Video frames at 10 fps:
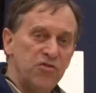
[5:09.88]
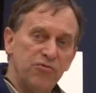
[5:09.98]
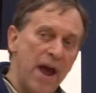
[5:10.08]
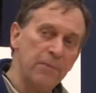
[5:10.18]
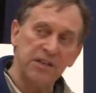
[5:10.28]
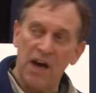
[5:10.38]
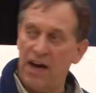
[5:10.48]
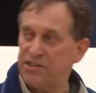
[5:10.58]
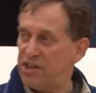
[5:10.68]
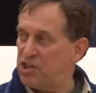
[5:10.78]

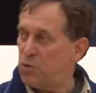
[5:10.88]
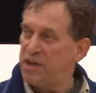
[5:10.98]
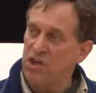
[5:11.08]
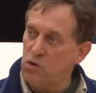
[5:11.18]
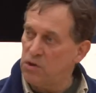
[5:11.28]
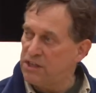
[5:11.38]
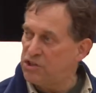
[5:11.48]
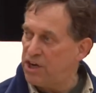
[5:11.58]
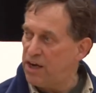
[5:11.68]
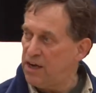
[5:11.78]
Dramatize it, do a
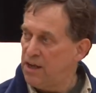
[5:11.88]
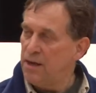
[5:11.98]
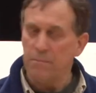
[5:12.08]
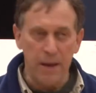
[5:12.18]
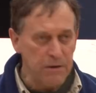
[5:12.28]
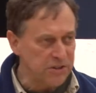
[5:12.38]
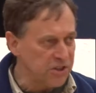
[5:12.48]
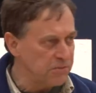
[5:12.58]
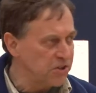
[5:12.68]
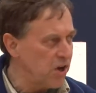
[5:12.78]
eulogy, maybe with
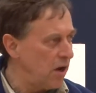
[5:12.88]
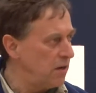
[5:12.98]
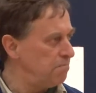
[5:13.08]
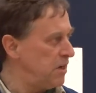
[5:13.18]
some solemn